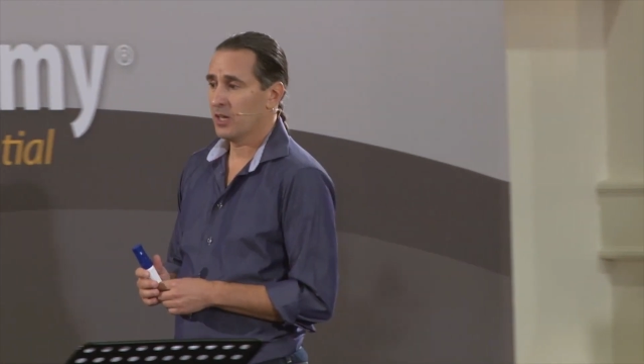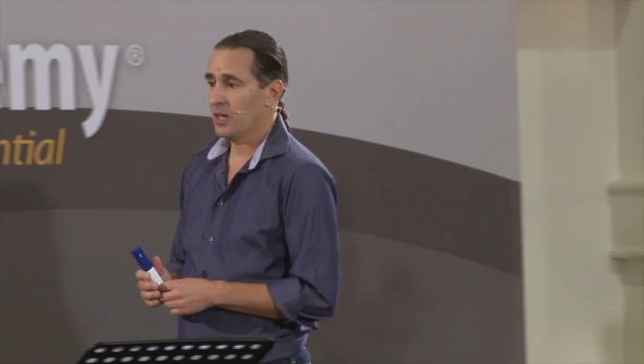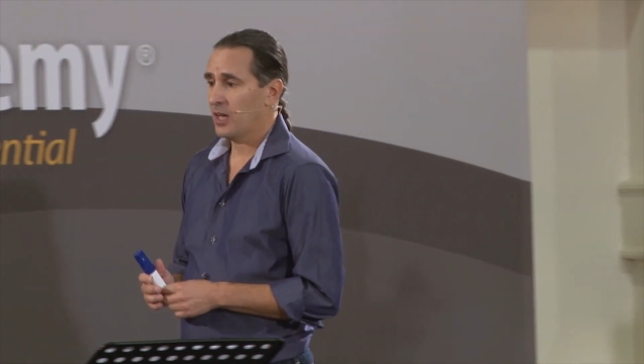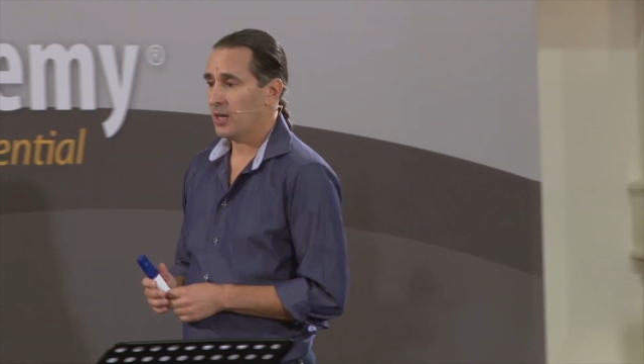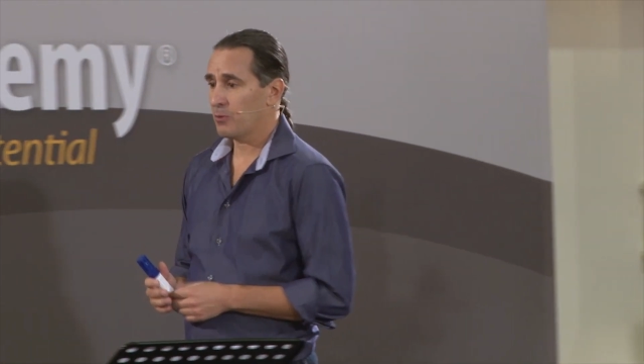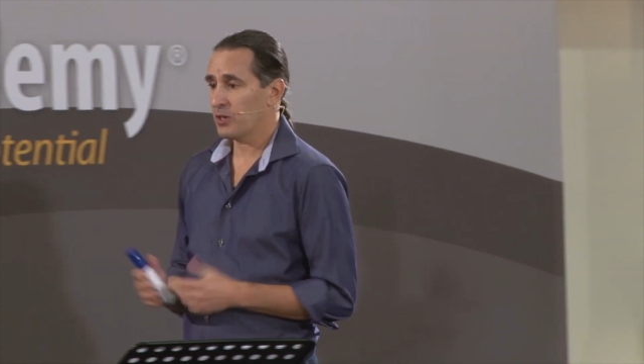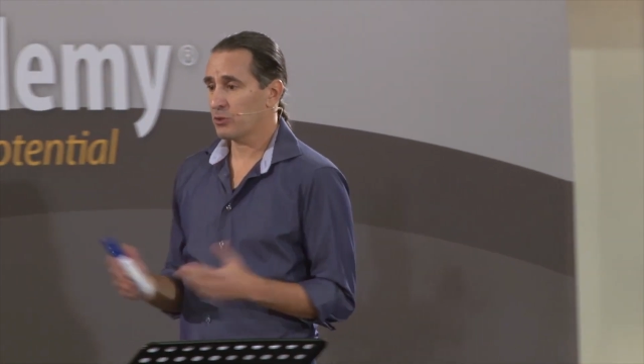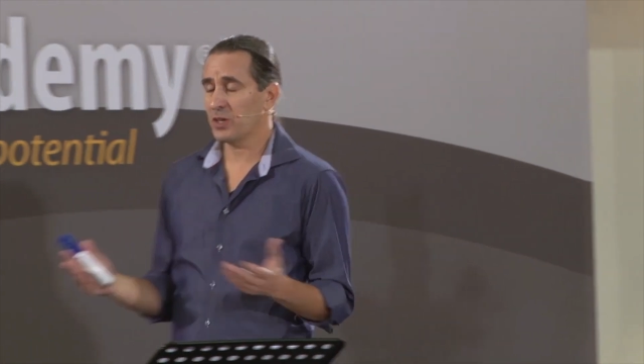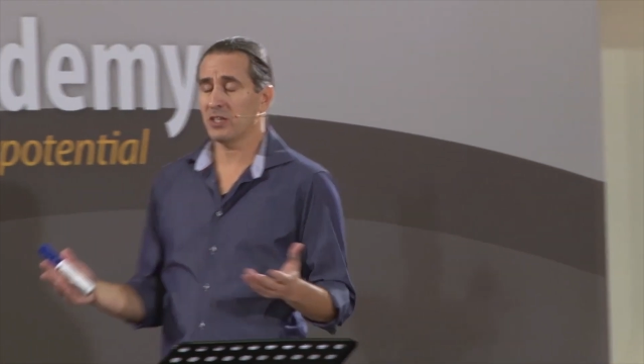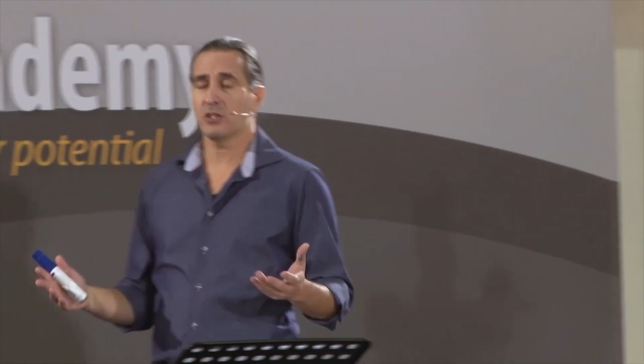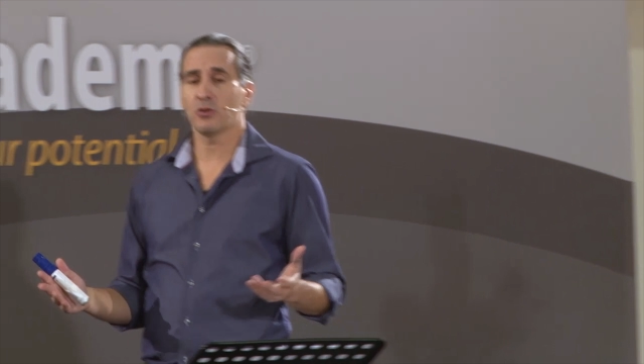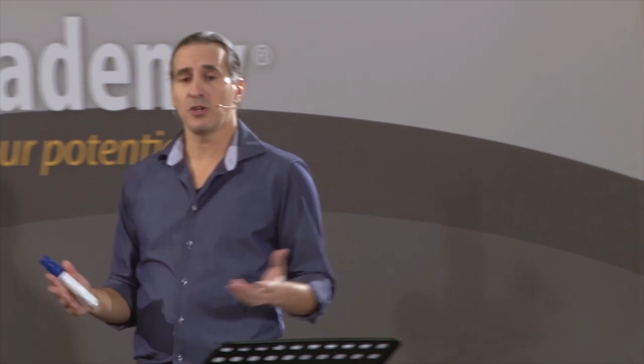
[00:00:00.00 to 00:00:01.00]
And we're
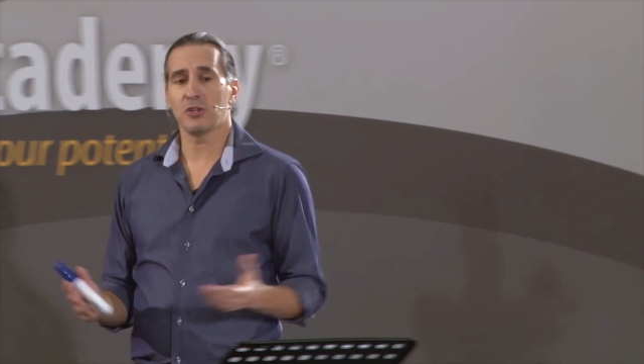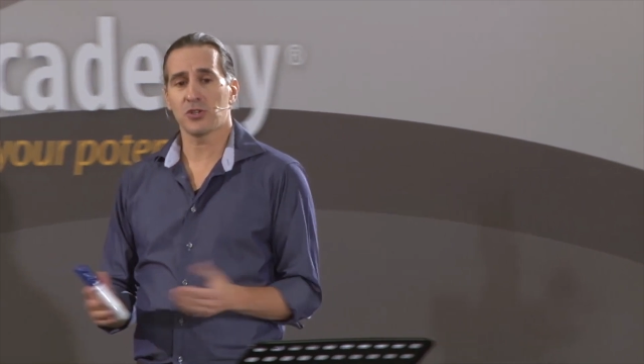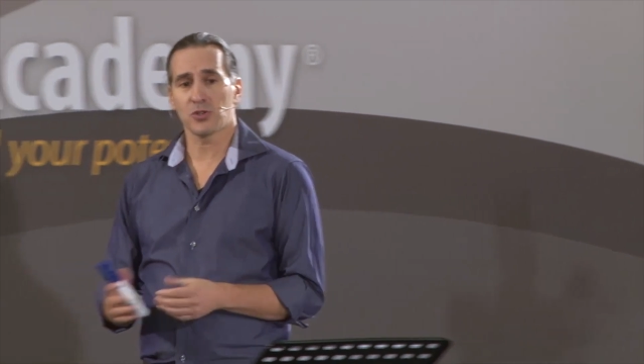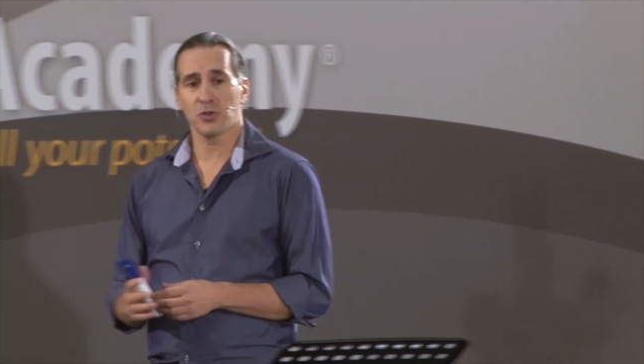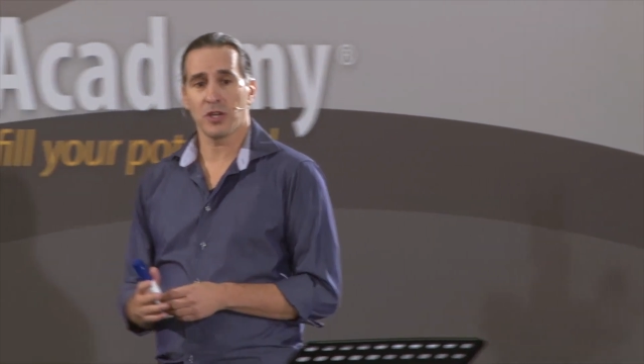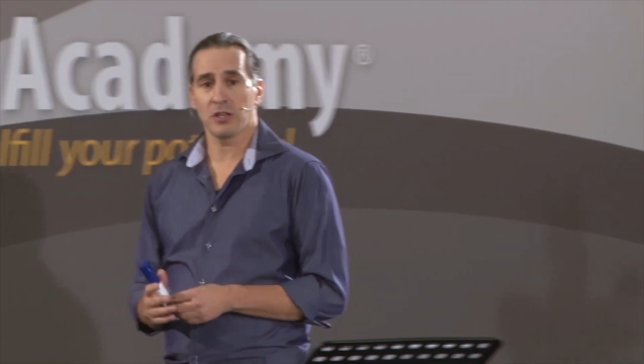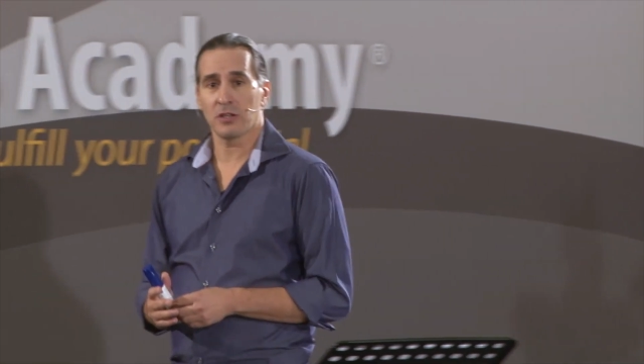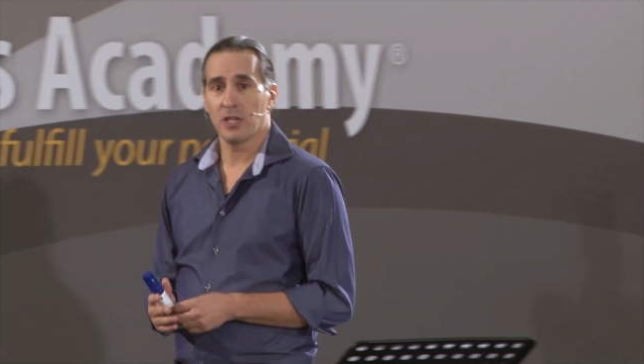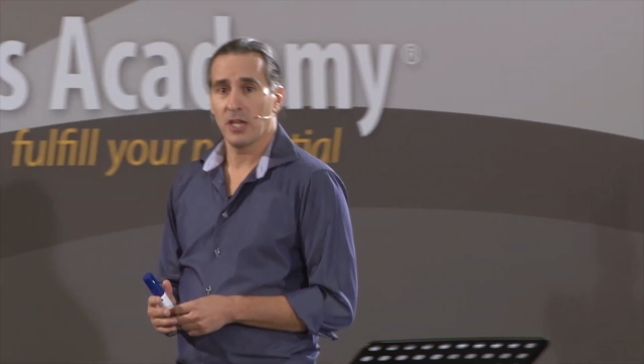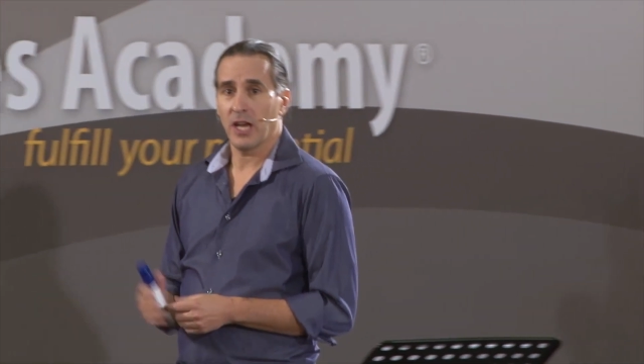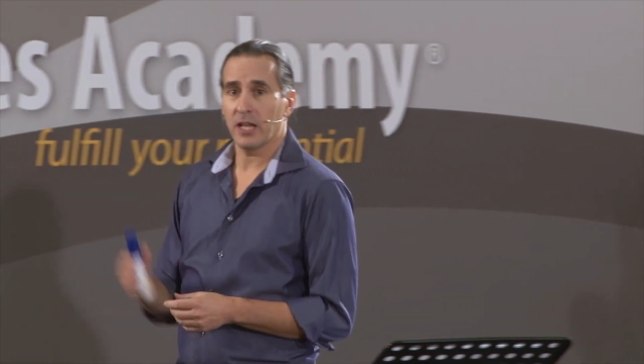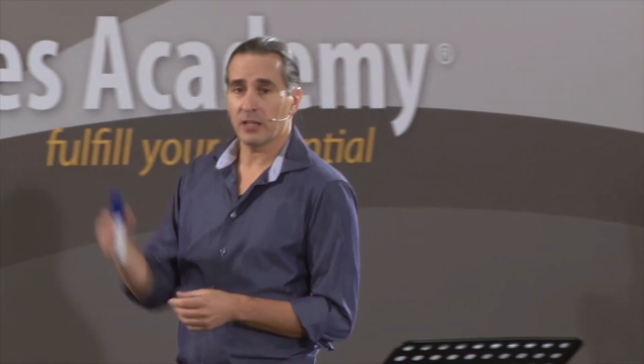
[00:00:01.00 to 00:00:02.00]
22 years together,
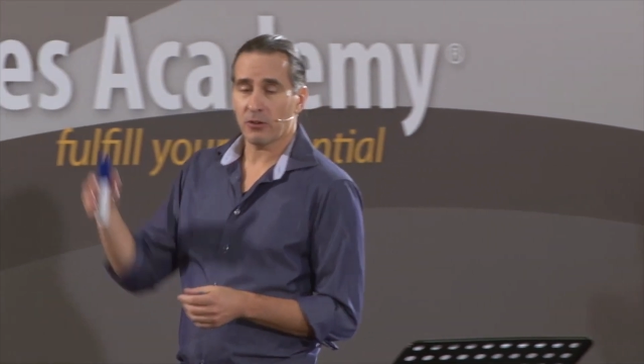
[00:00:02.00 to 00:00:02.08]
and the